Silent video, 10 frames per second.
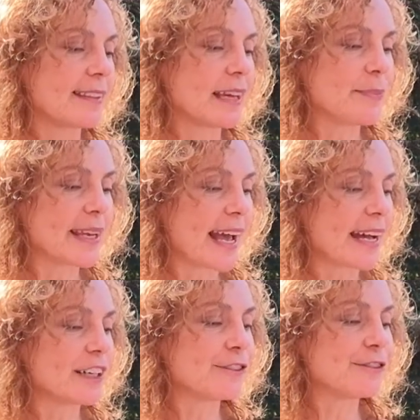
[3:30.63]
They
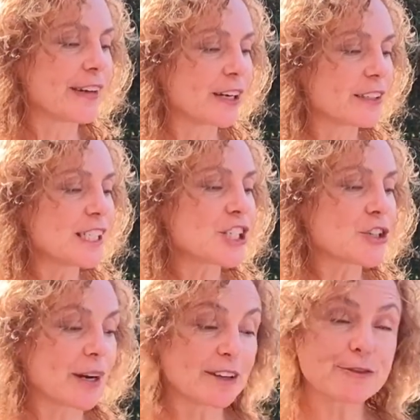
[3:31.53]
began a fairly
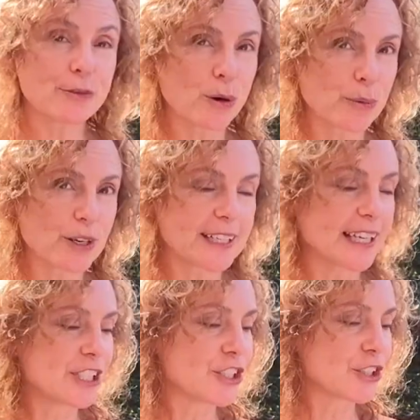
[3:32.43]
straightforward
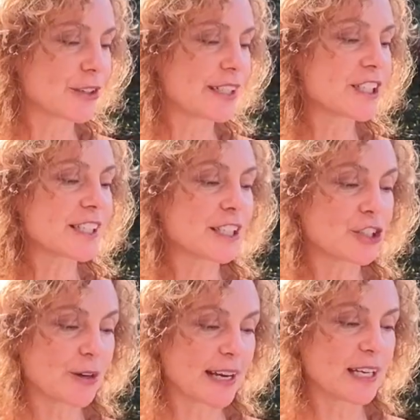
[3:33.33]
endurance
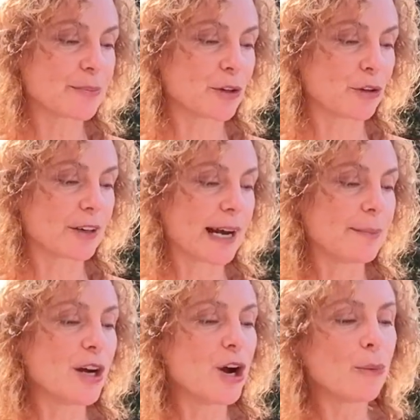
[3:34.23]
training
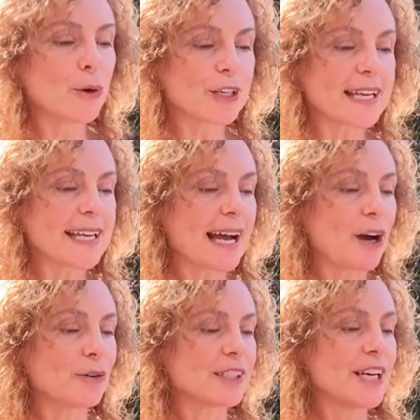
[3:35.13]
program, working
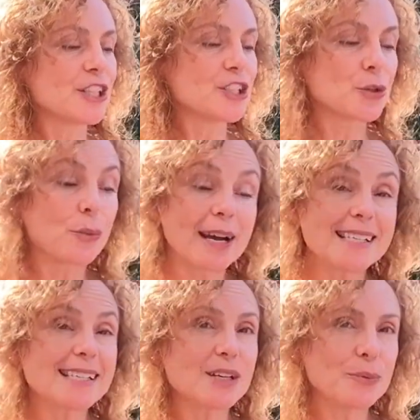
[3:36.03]
out
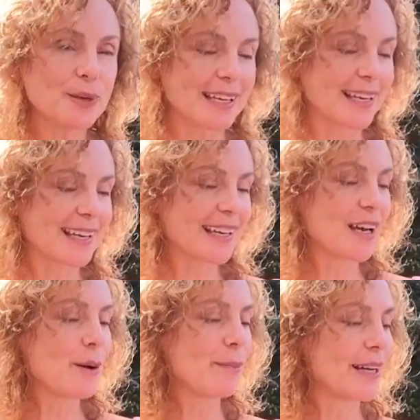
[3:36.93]
twice a week
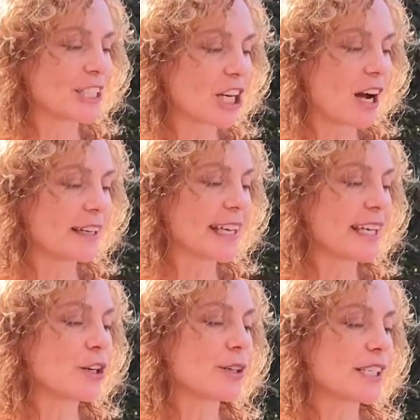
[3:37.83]
by
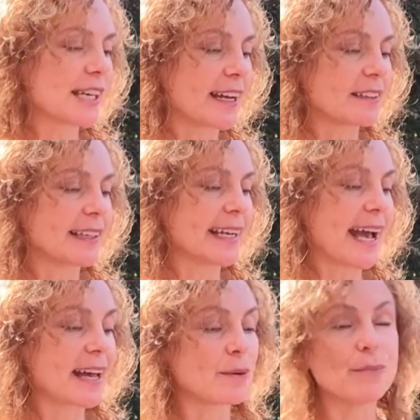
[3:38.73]
jogging or cycling
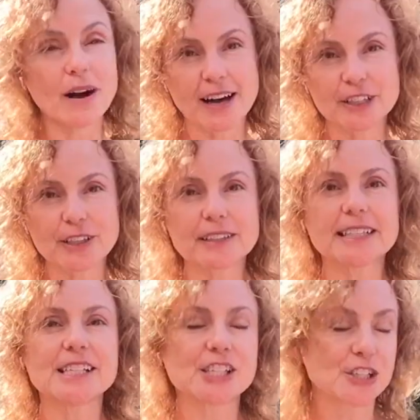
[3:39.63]
at a
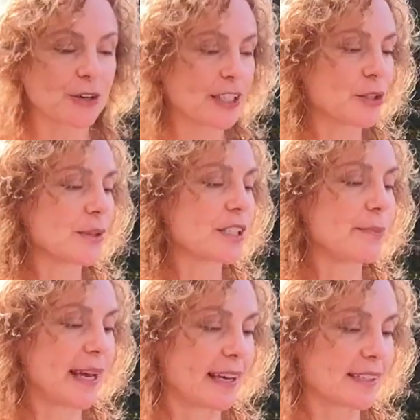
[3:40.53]
moderately strenuous
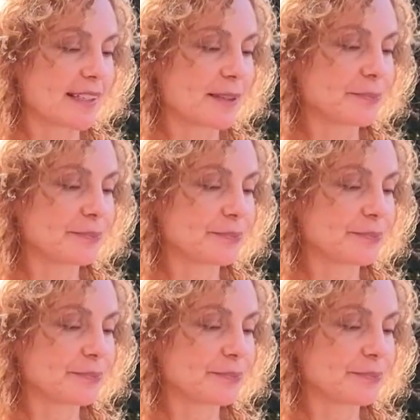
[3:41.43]
pace.